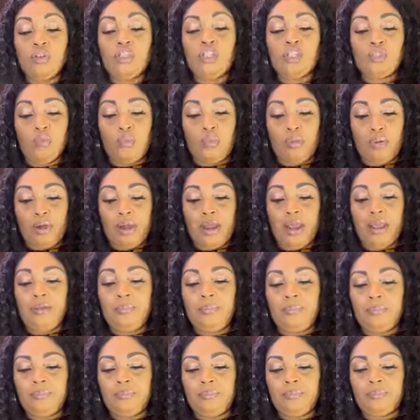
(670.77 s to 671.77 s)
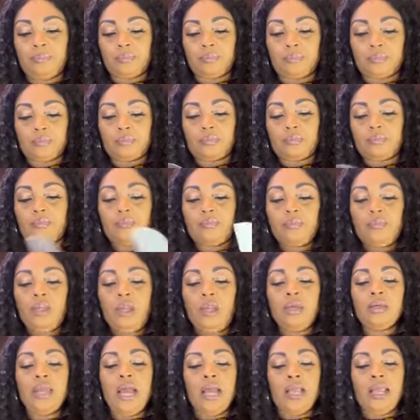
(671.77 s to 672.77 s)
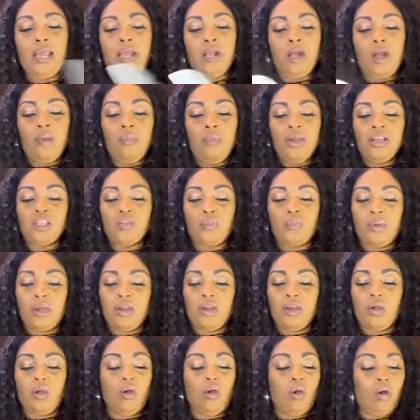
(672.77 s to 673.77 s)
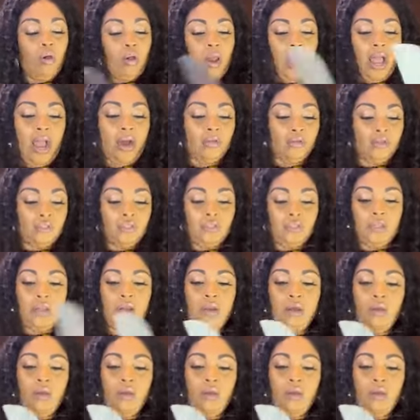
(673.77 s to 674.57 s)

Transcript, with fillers: good spray, that can come and spray the whole house,